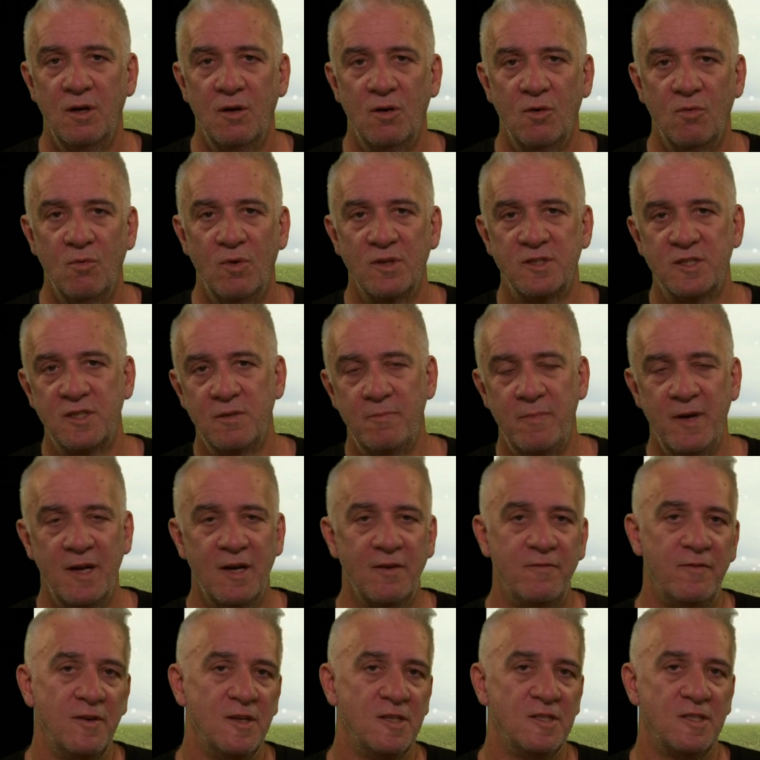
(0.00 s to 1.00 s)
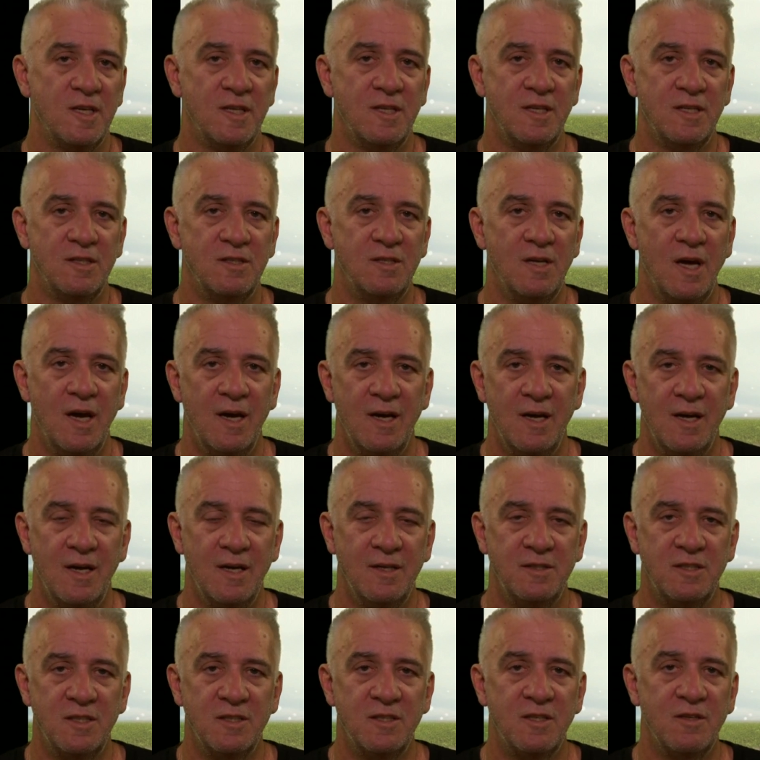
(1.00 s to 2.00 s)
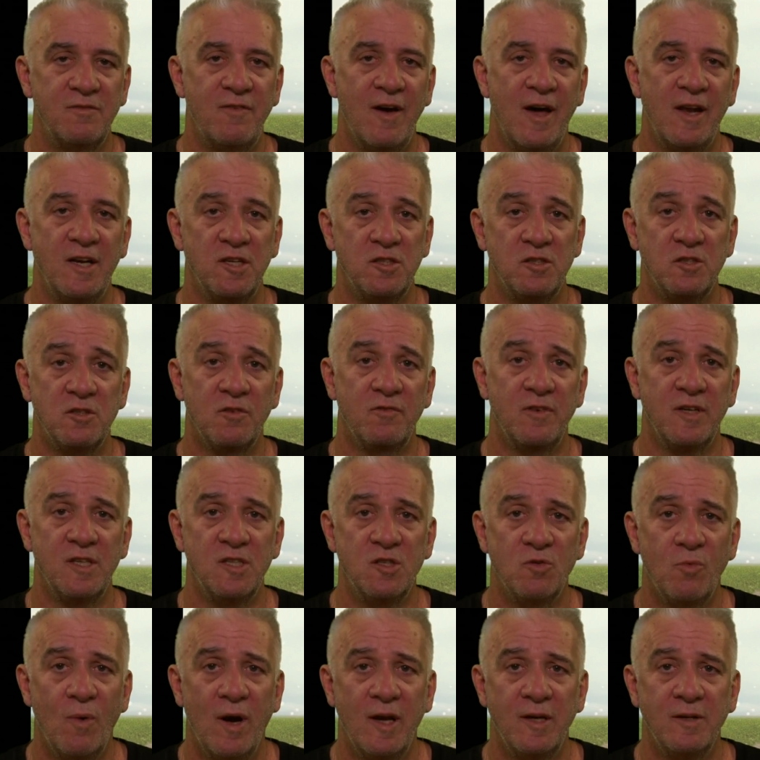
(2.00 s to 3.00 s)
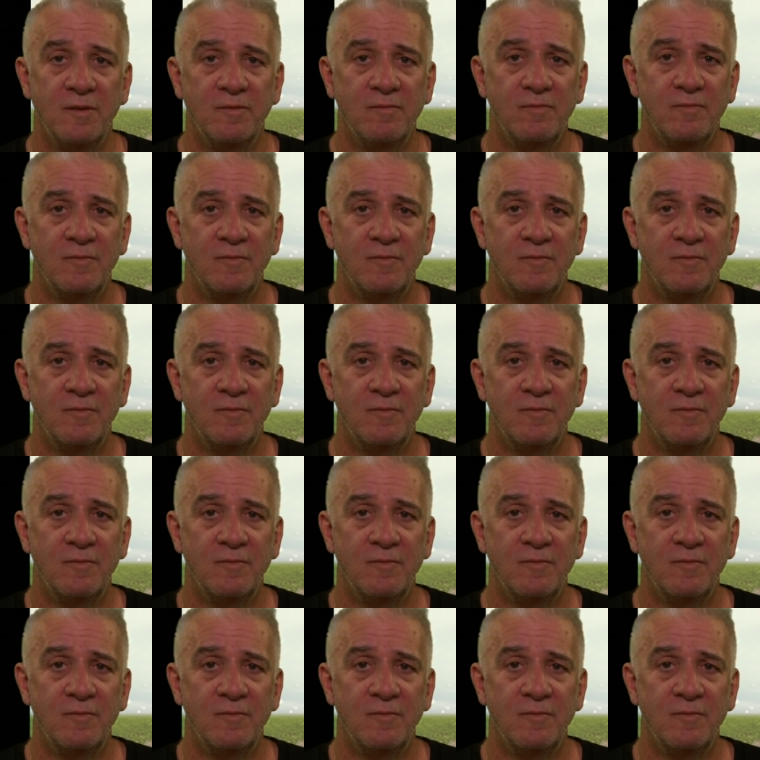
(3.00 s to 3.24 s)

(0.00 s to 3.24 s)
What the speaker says: What's the benefits and the disadvantages of each one?